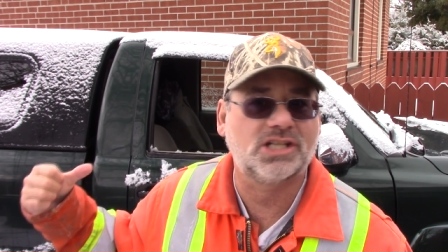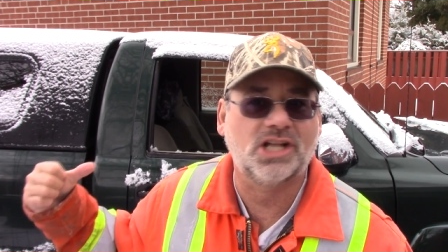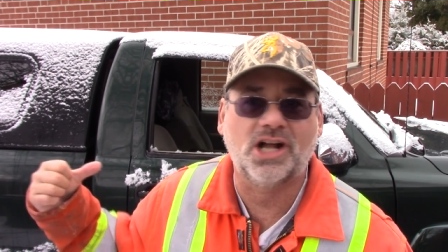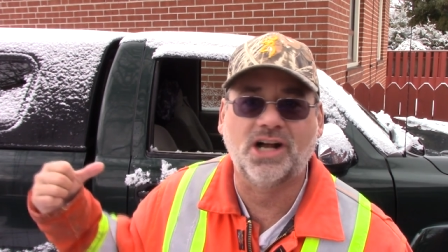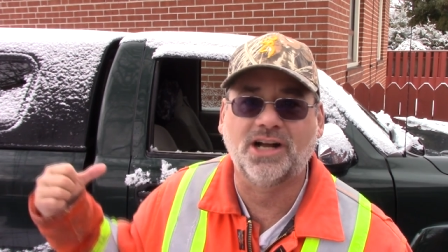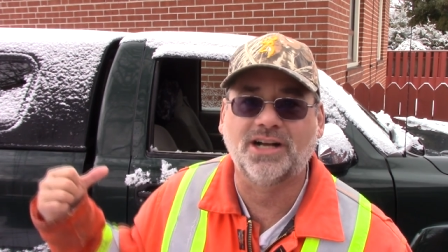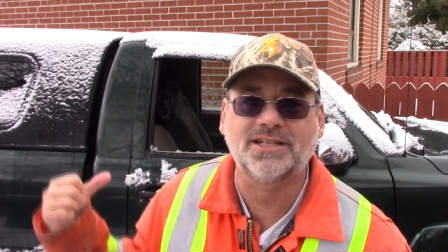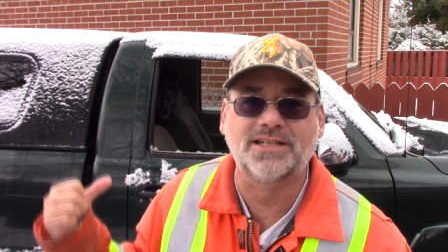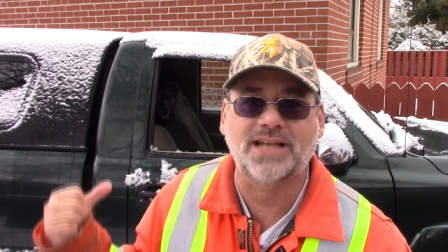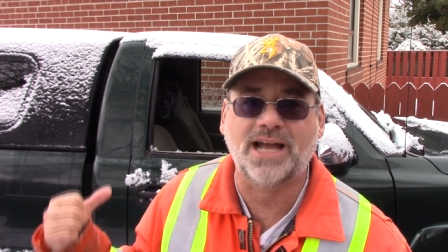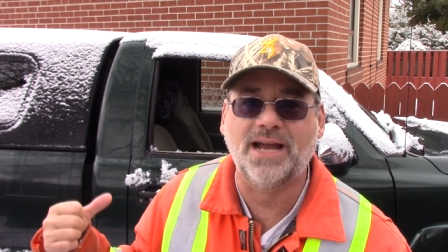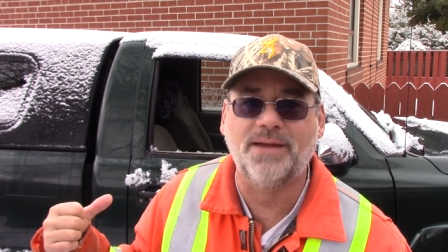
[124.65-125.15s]

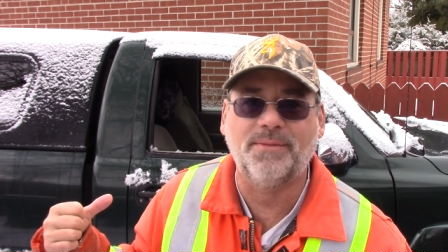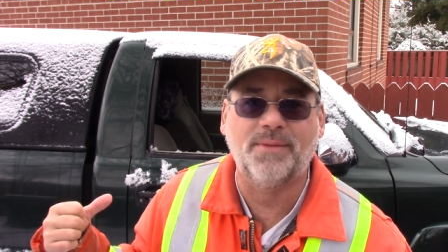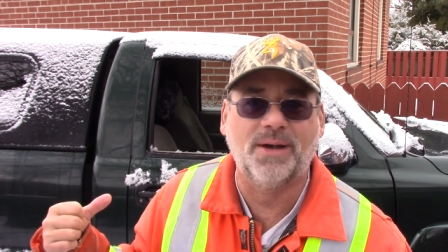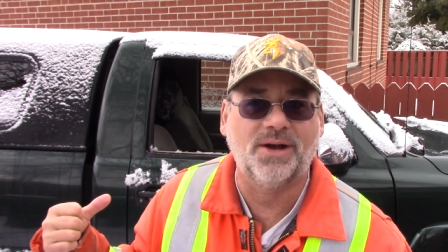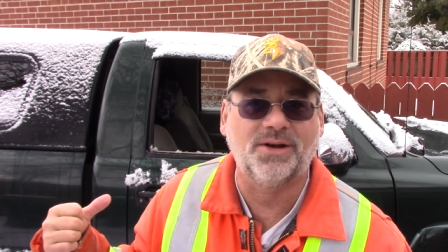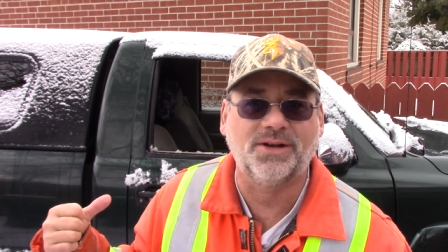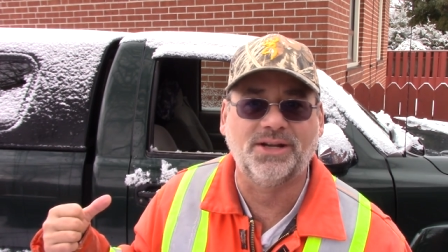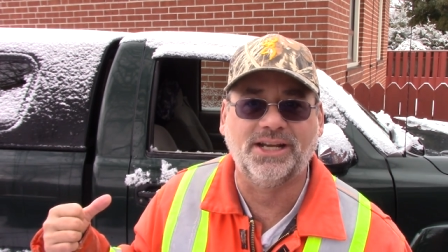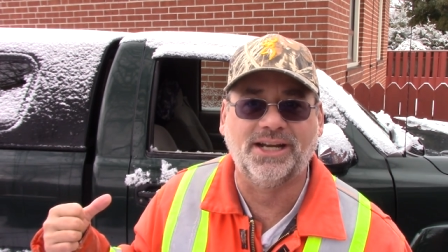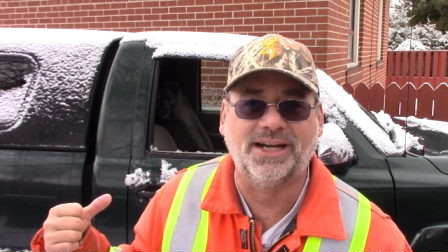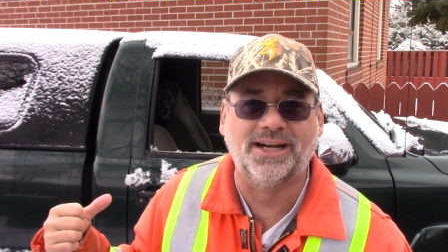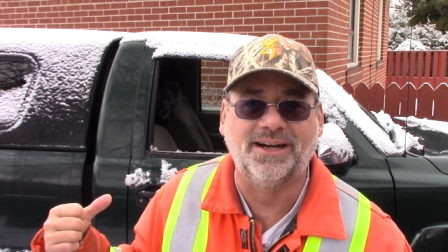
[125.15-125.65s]
long as I'm
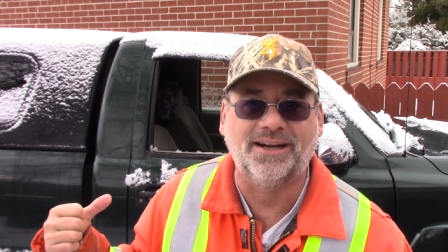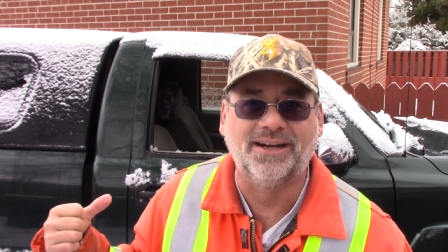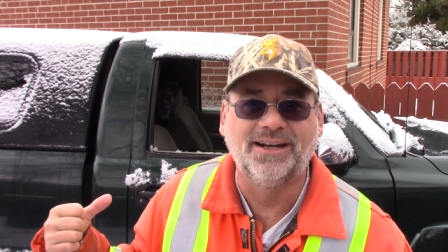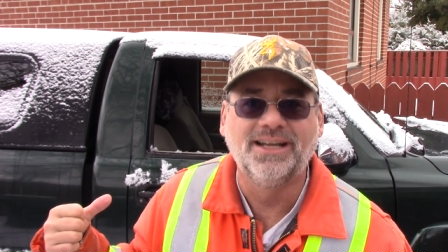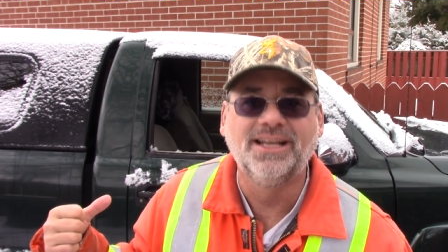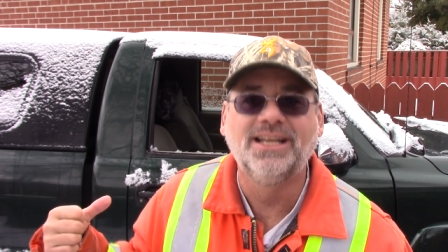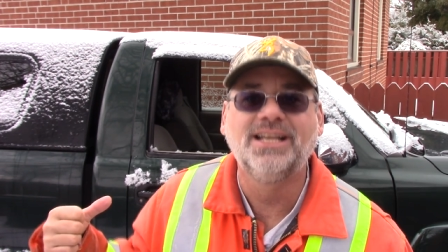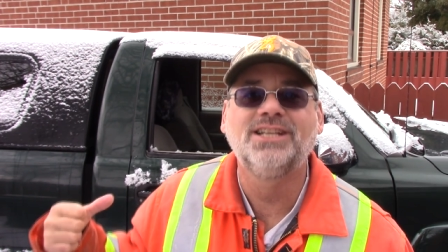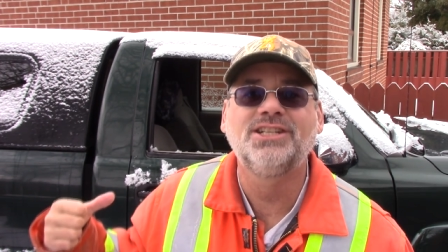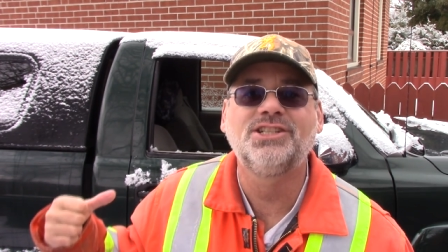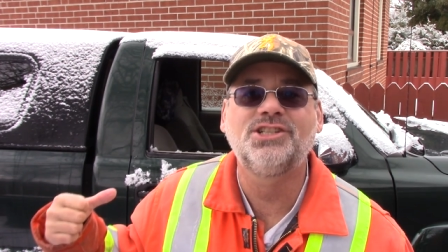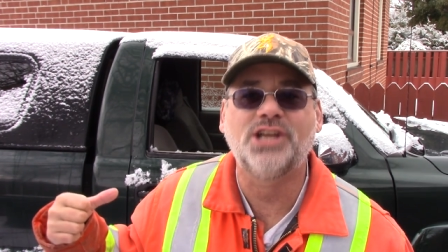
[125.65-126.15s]
out here.
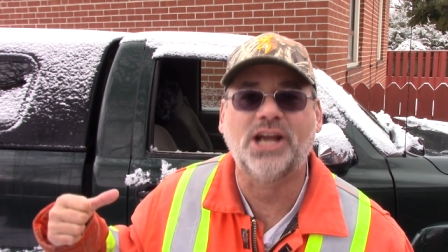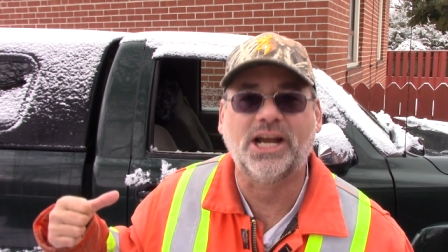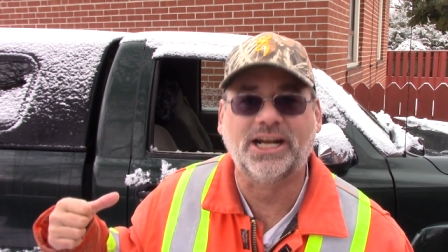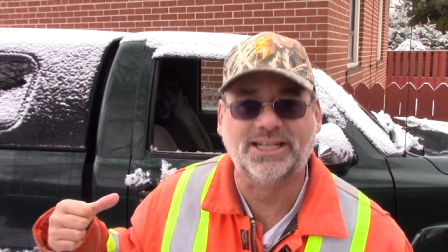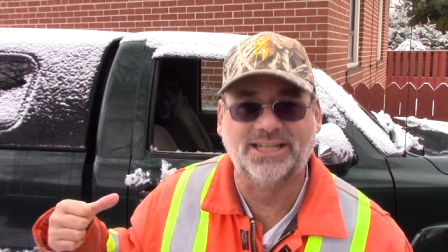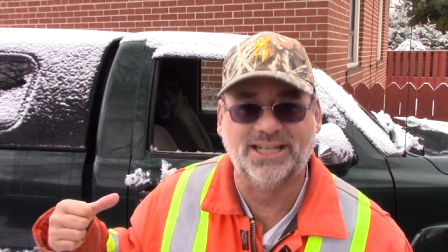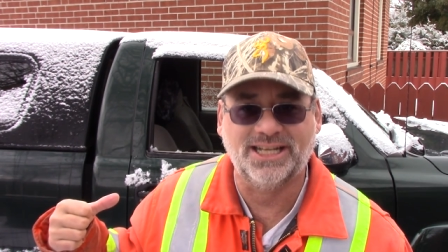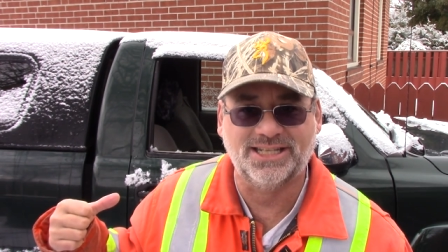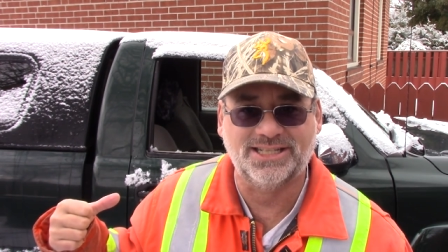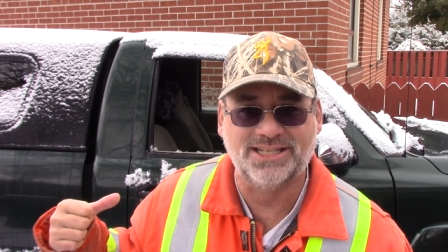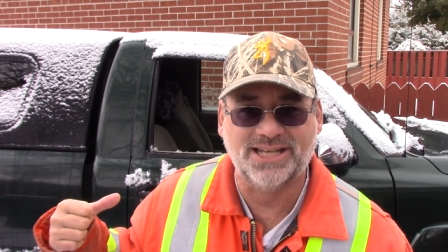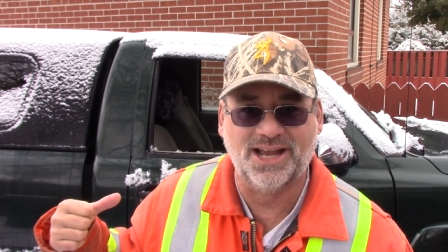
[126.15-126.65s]
Check
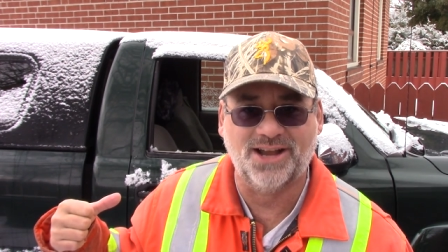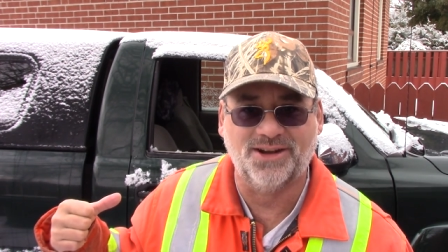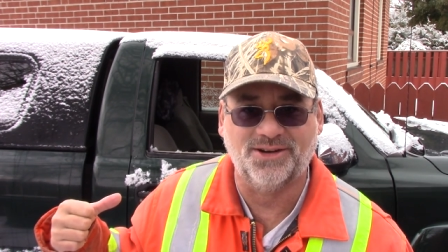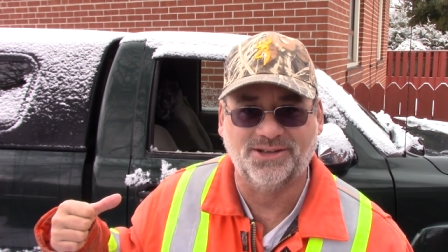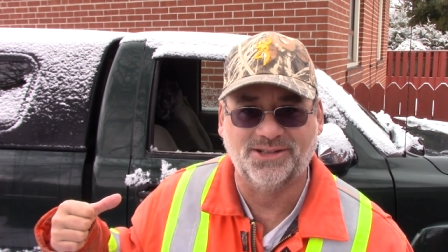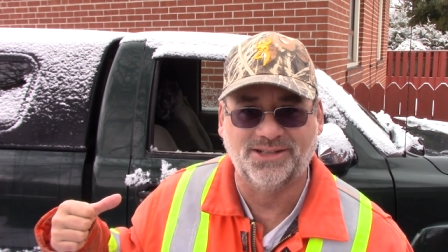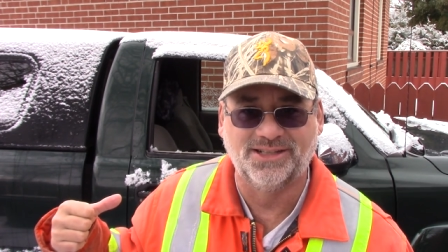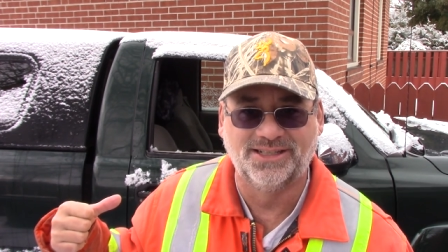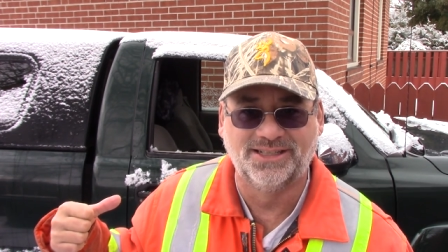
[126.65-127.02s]
this out.